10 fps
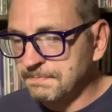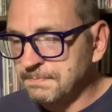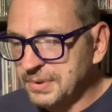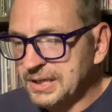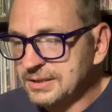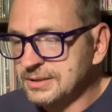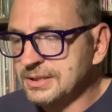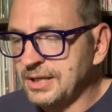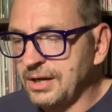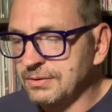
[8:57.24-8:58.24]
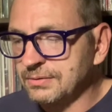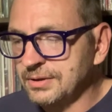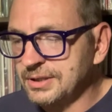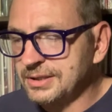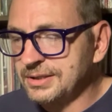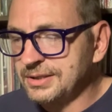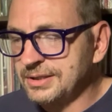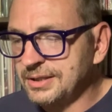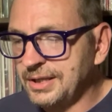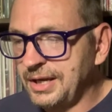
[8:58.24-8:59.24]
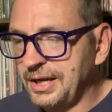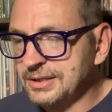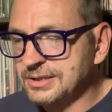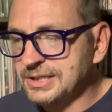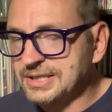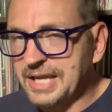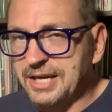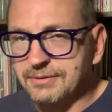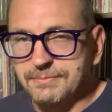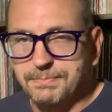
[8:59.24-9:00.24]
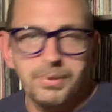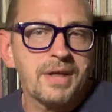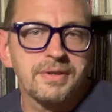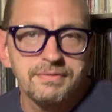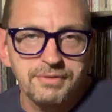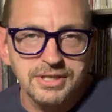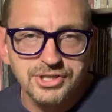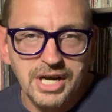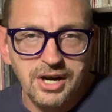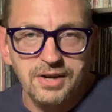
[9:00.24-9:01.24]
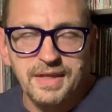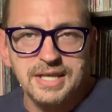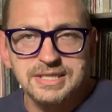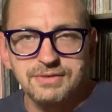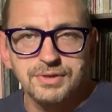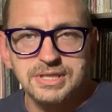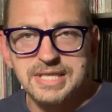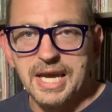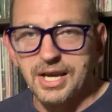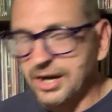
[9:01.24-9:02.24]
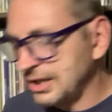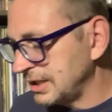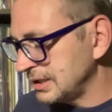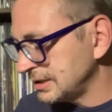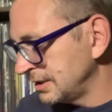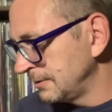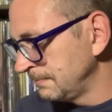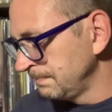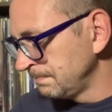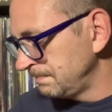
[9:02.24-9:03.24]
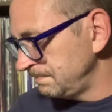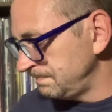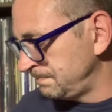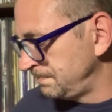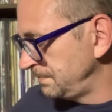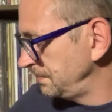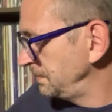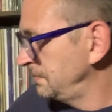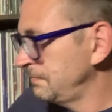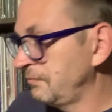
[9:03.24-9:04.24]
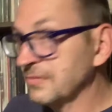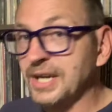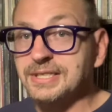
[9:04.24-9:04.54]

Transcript: brings, you know, just that breath of fresh air and that different take on it. A